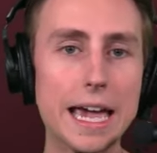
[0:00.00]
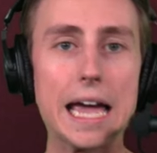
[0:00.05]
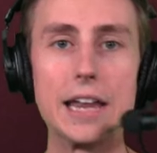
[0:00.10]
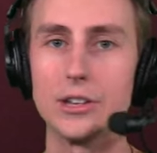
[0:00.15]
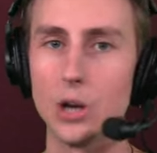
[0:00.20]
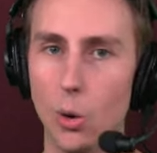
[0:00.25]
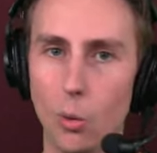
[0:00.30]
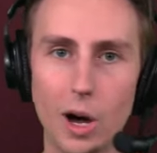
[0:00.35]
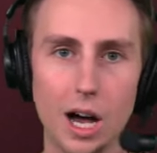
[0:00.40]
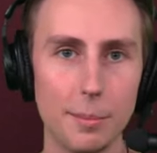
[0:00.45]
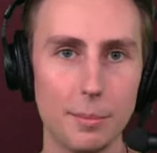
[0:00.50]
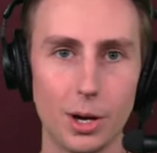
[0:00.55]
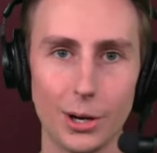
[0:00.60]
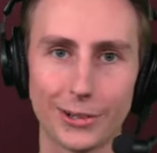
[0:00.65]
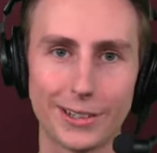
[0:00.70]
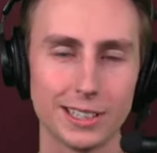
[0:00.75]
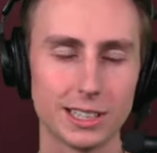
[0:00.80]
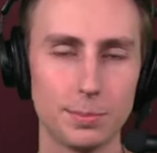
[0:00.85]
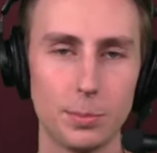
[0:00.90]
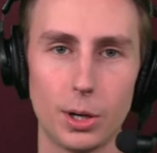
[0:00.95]
I don't want
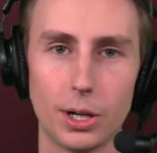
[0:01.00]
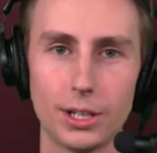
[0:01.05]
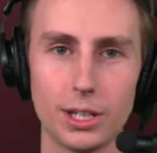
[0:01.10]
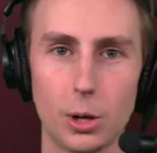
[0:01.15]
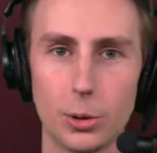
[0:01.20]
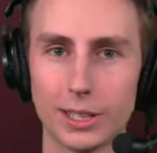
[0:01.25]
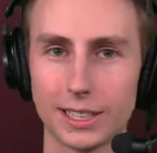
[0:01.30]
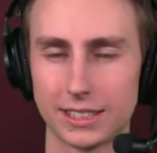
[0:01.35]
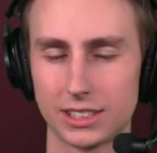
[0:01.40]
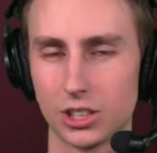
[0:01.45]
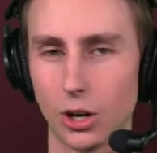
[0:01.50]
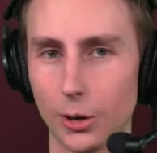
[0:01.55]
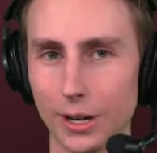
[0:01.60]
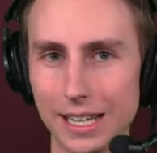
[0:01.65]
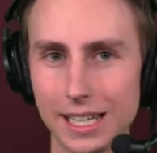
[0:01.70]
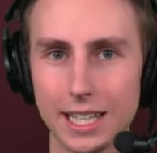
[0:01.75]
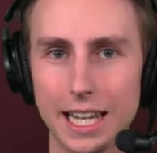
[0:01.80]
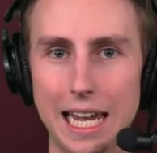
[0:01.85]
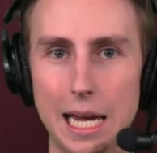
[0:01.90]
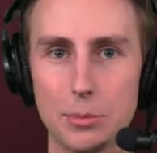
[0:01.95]
Marcus Mariota
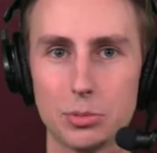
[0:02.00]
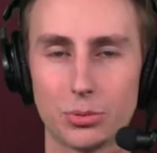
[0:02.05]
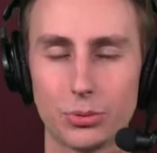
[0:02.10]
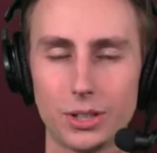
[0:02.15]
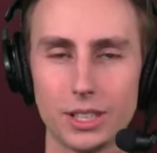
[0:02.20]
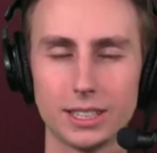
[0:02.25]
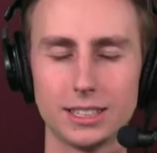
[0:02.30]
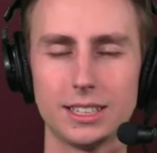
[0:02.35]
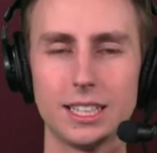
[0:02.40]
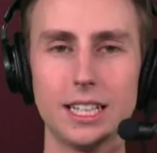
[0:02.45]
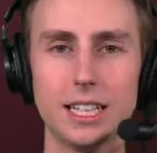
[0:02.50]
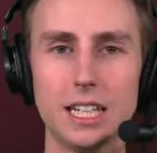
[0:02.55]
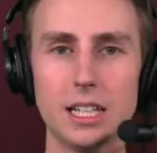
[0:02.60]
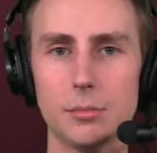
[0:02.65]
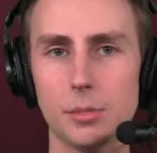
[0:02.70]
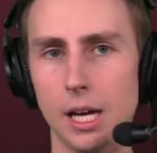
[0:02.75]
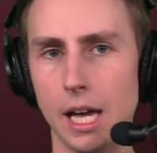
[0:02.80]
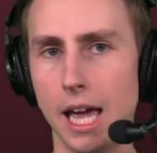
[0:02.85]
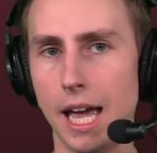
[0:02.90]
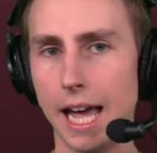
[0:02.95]
starting games for this
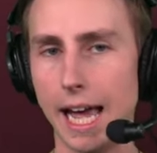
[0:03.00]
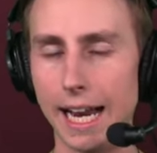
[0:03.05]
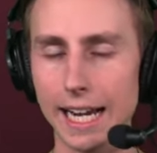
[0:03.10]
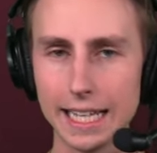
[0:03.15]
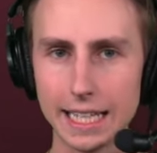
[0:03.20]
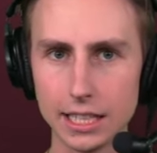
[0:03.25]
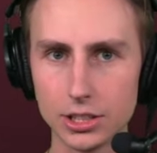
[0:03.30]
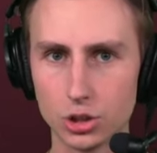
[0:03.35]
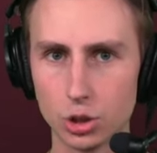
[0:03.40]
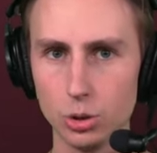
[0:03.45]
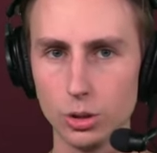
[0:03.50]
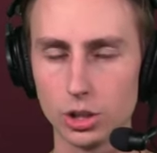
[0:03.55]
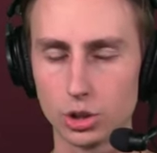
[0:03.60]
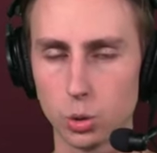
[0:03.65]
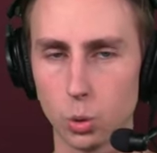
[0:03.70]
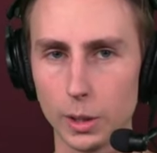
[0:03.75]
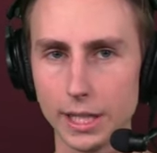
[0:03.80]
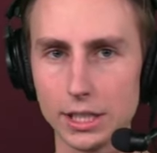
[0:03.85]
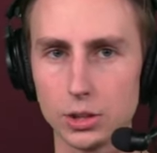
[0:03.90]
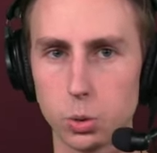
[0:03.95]
team heading into the
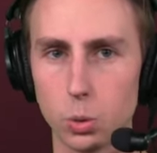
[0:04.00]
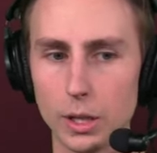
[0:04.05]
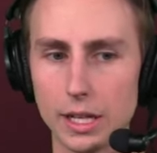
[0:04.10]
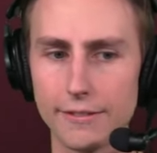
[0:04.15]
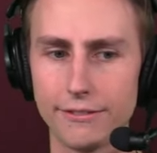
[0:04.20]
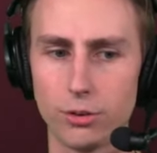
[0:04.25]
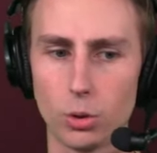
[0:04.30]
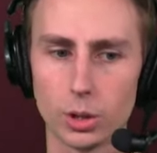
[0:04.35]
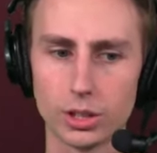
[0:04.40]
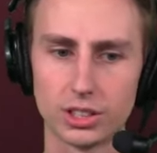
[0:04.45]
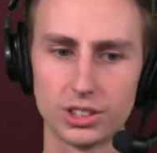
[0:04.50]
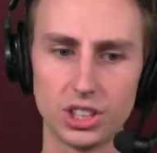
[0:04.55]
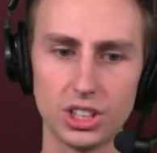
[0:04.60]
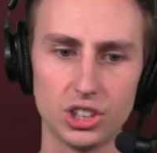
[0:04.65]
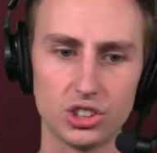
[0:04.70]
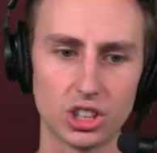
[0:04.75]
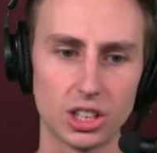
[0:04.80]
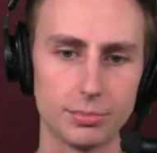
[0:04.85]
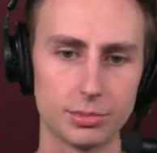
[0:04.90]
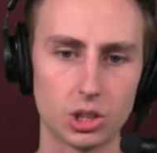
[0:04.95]
2024 season.